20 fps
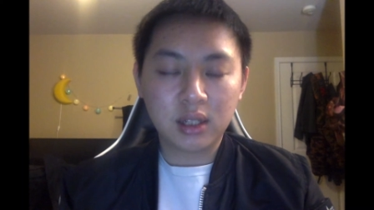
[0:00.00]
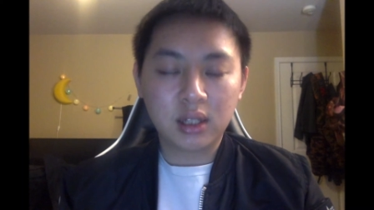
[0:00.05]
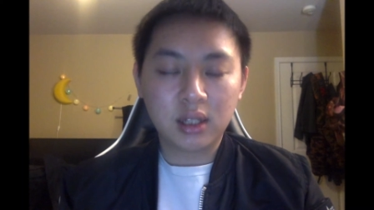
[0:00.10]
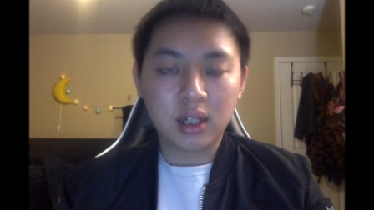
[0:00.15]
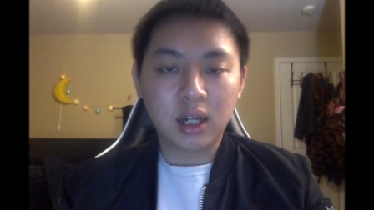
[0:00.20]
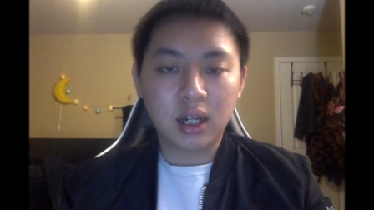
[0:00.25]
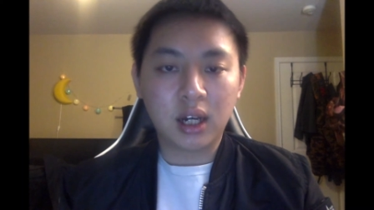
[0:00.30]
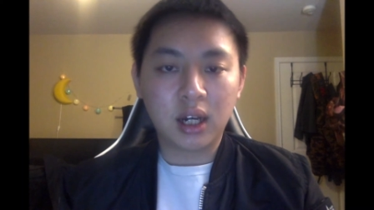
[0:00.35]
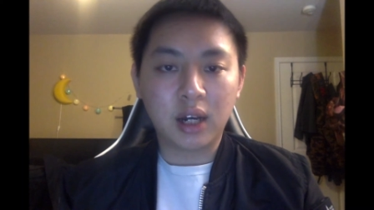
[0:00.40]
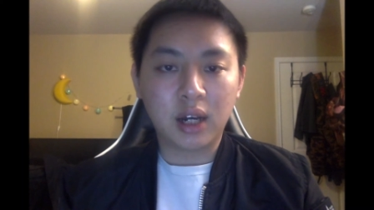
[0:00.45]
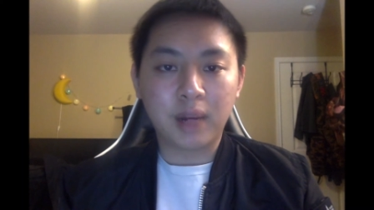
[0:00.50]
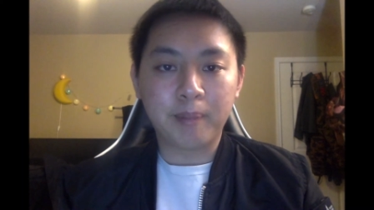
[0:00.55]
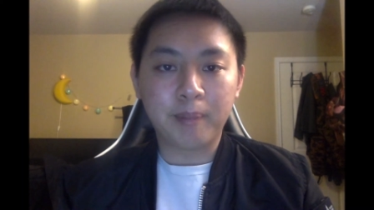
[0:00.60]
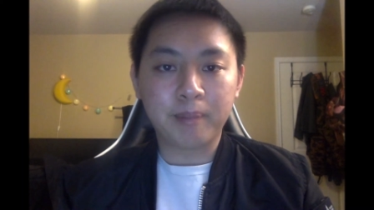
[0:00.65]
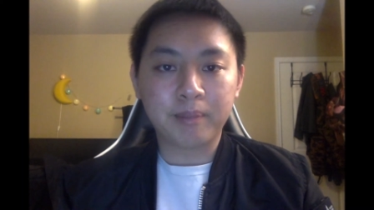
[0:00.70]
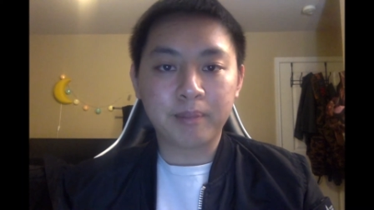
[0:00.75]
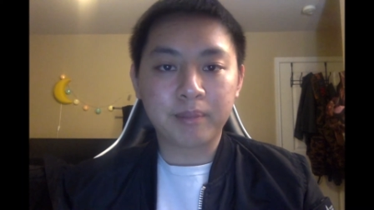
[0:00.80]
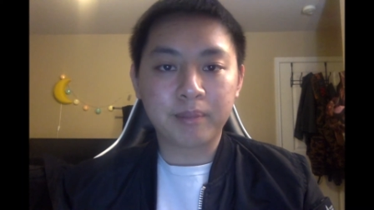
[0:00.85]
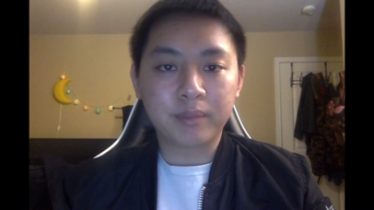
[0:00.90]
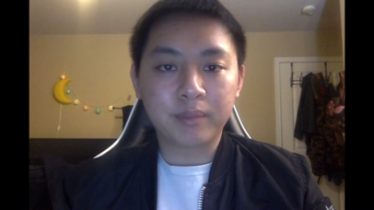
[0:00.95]

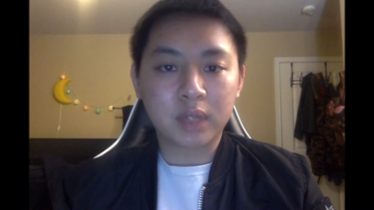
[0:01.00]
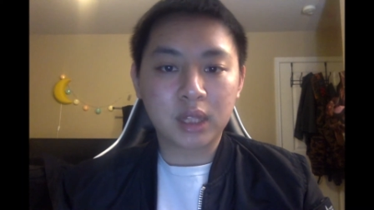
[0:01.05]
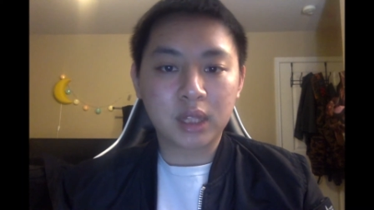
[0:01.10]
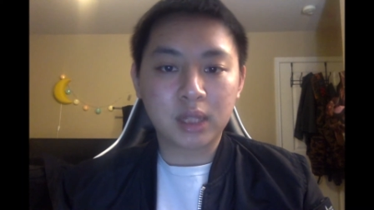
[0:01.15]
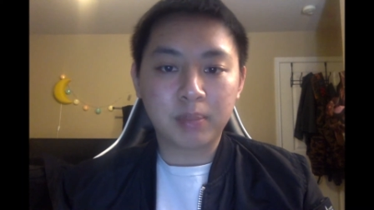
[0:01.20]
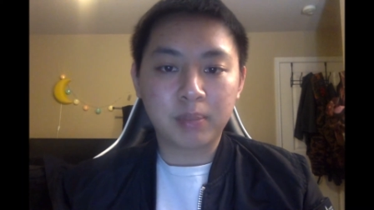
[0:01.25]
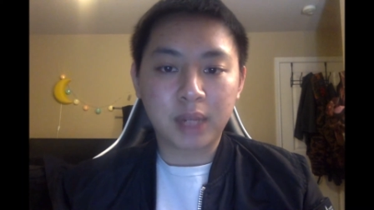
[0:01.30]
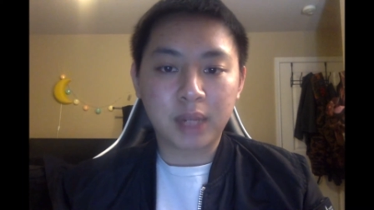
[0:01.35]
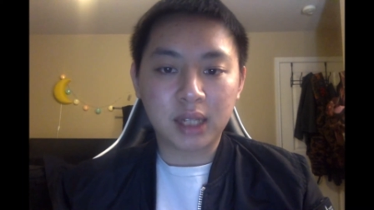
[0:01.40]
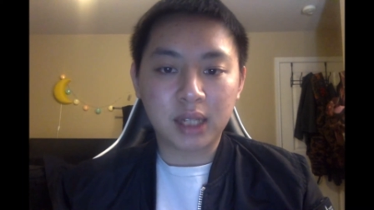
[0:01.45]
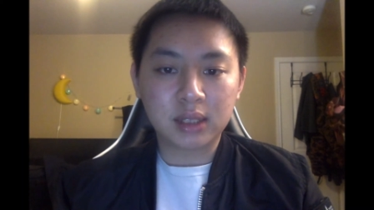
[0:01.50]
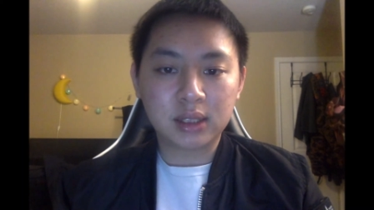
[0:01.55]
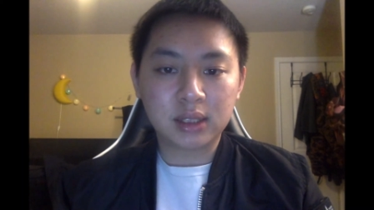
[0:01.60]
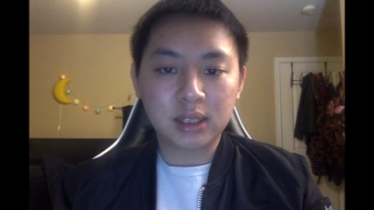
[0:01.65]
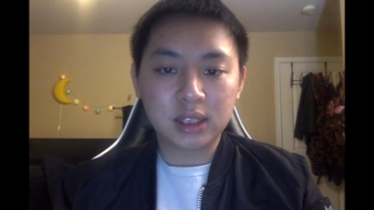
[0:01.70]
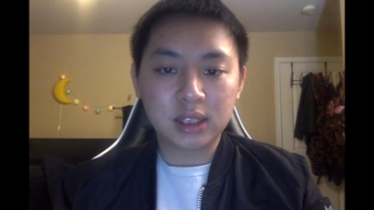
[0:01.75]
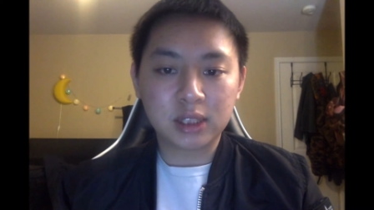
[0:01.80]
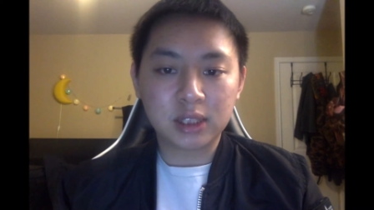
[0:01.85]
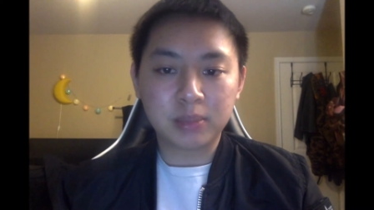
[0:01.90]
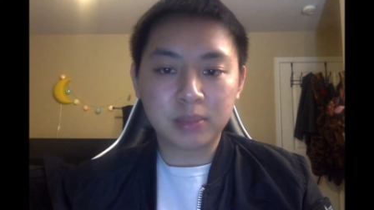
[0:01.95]
The
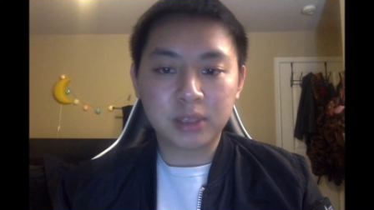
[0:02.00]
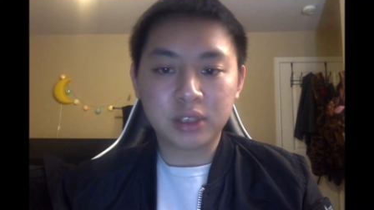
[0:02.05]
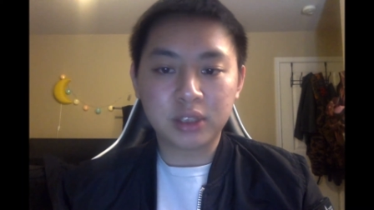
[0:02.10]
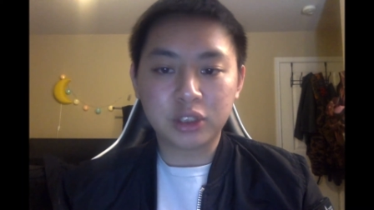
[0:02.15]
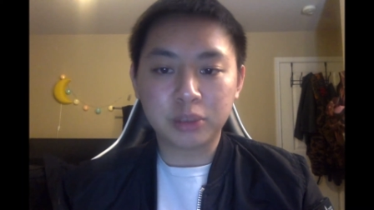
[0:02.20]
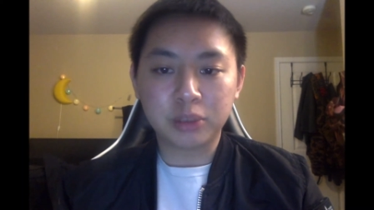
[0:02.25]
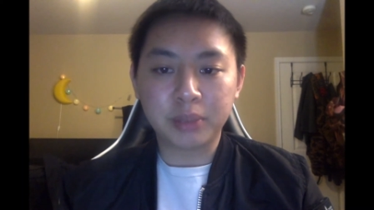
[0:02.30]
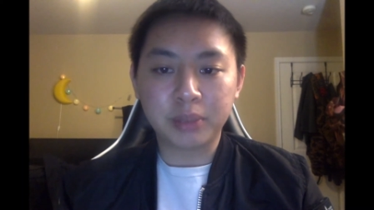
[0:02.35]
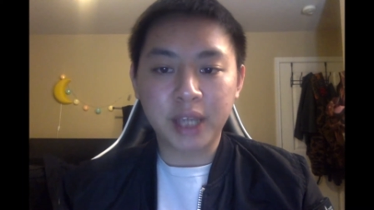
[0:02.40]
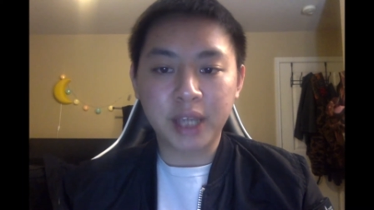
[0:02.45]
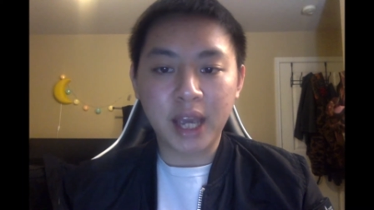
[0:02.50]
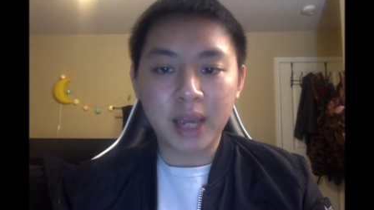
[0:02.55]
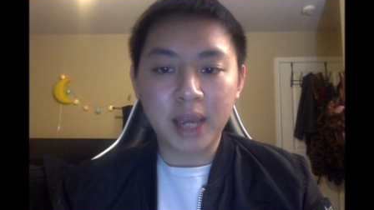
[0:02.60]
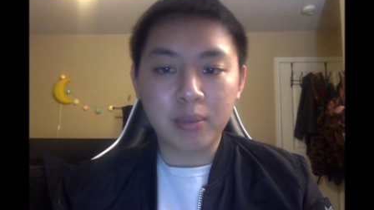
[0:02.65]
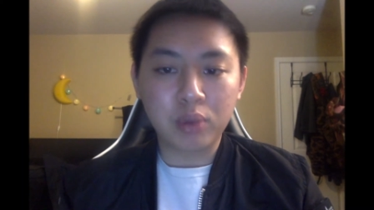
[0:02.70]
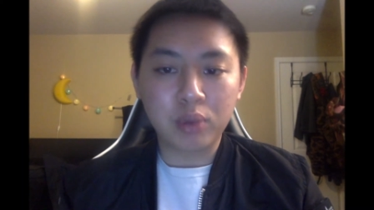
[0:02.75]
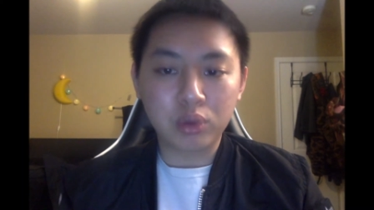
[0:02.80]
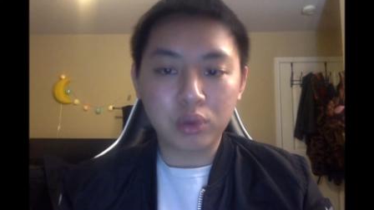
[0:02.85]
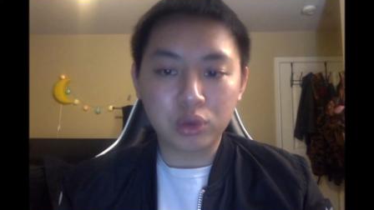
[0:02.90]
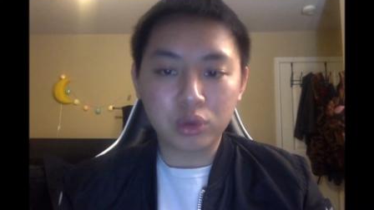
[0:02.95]
participants should be
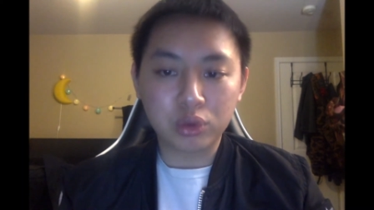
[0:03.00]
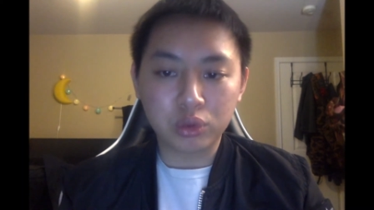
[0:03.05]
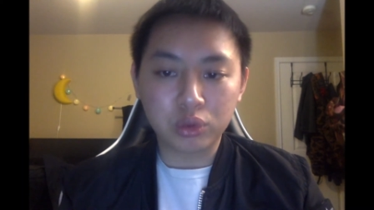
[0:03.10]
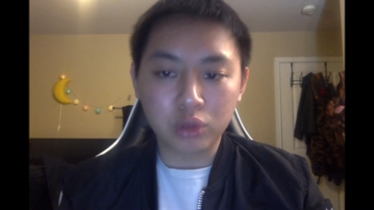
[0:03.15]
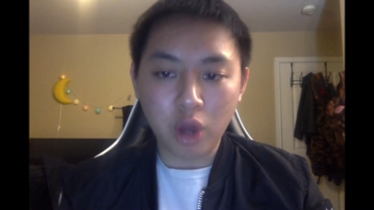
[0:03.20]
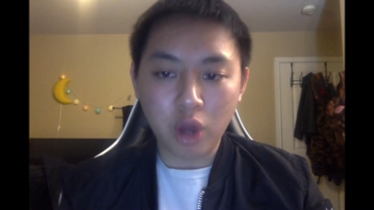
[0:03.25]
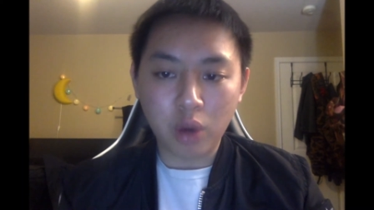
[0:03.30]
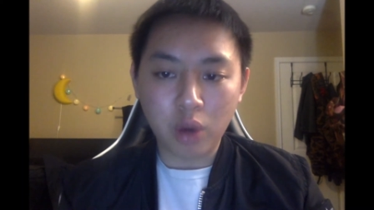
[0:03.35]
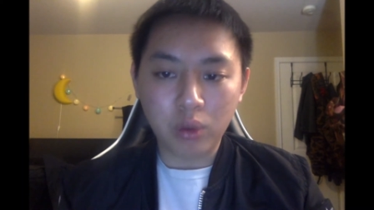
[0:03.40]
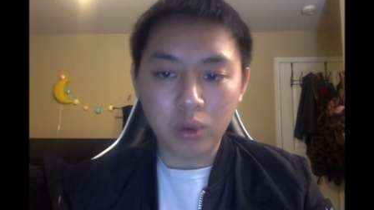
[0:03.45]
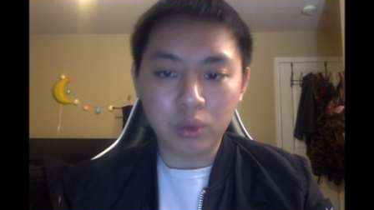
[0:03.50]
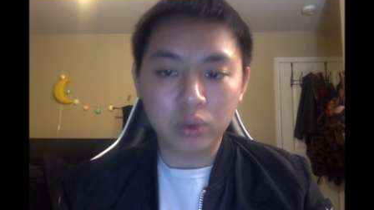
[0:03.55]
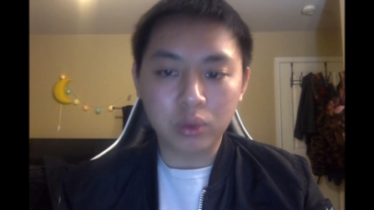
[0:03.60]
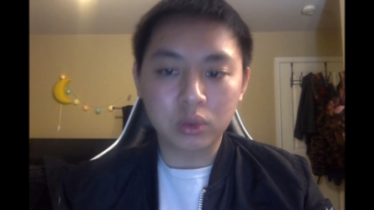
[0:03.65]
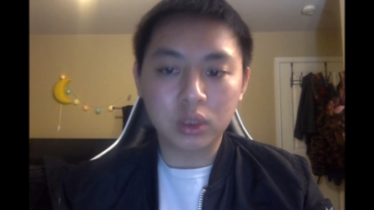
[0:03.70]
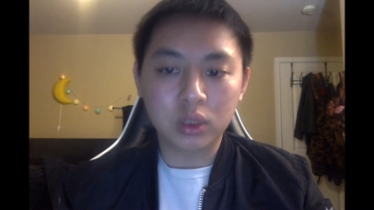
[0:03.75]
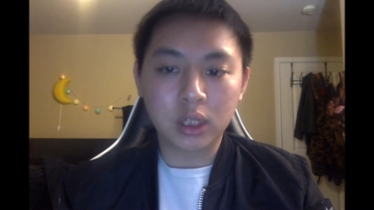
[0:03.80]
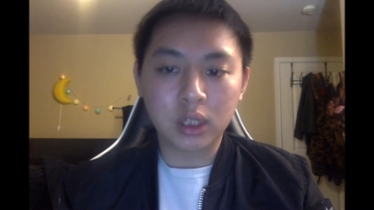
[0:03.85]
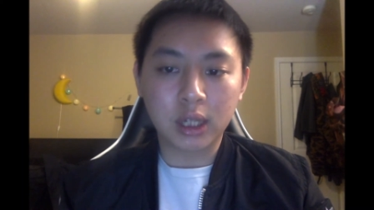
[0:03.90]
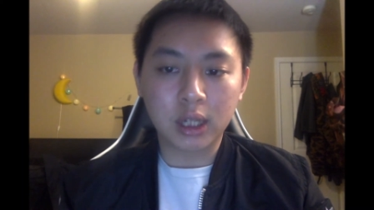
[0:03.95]
able to know
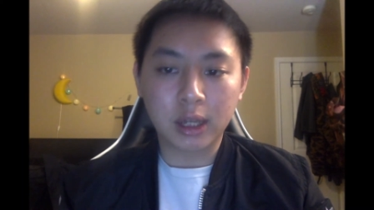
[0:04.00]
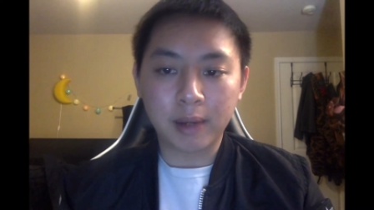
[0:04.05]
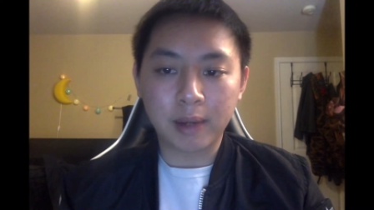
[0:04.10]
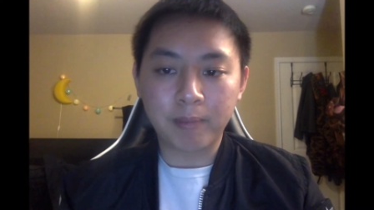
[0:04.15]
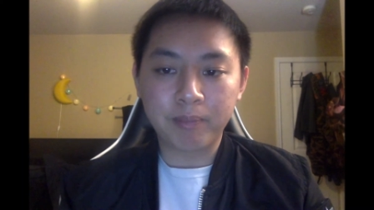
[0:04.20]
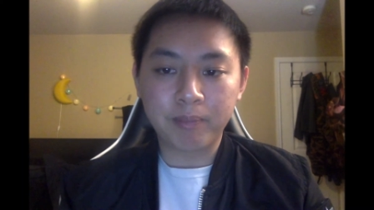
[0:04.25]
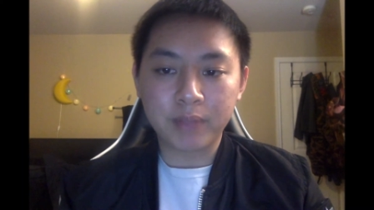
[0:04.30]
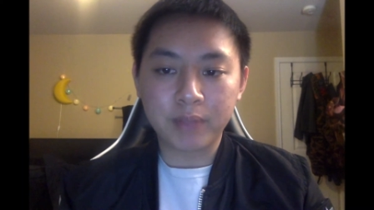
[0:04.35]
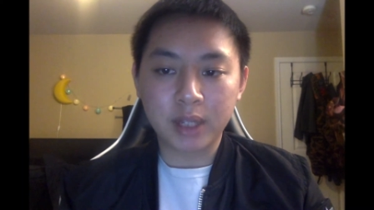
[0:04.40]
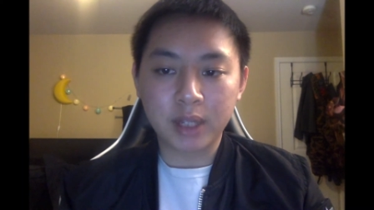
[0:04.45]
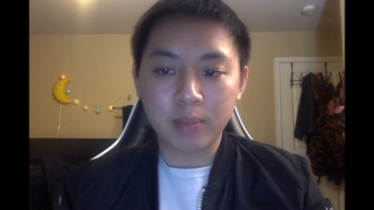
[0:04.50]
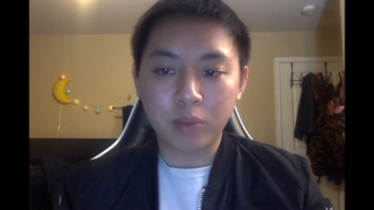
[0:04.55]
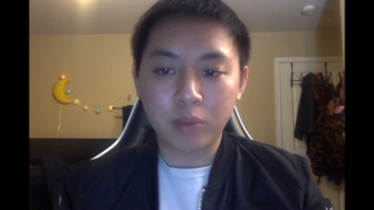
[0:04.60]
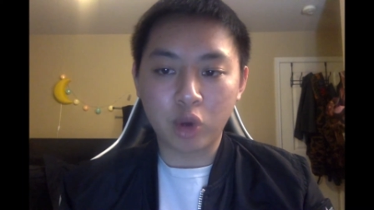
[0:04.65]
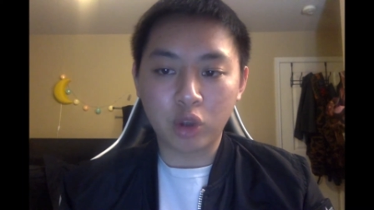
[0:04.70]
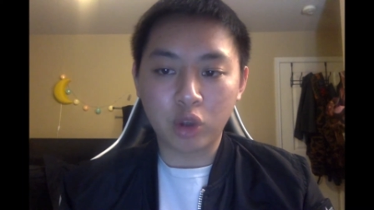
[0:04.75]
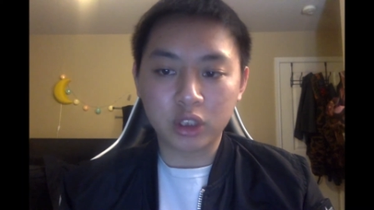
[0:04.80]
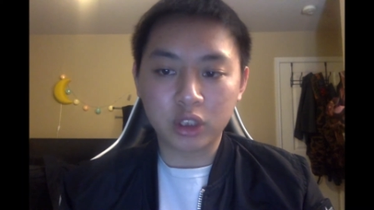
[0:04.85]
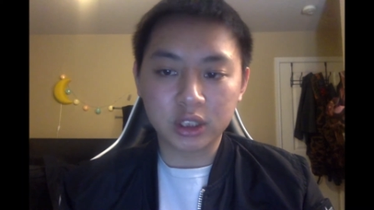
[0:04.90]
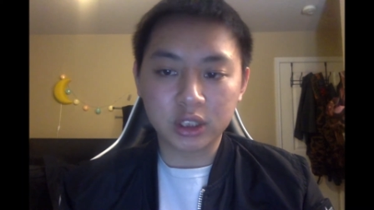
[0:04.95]
the
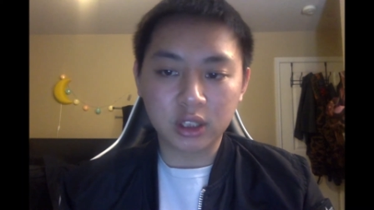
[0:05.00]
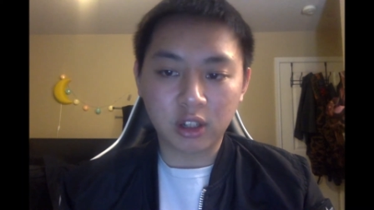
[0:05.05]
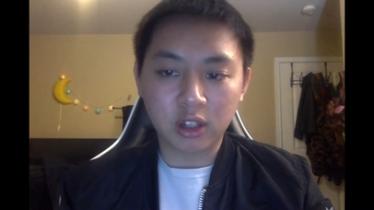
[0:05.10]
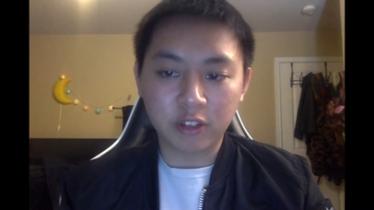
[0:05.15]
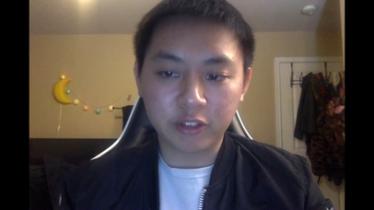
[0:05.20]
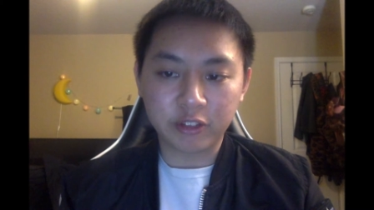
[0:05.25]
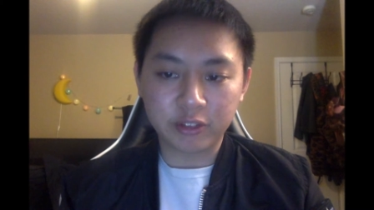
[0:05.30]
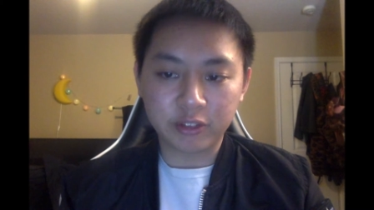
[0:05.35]
importance of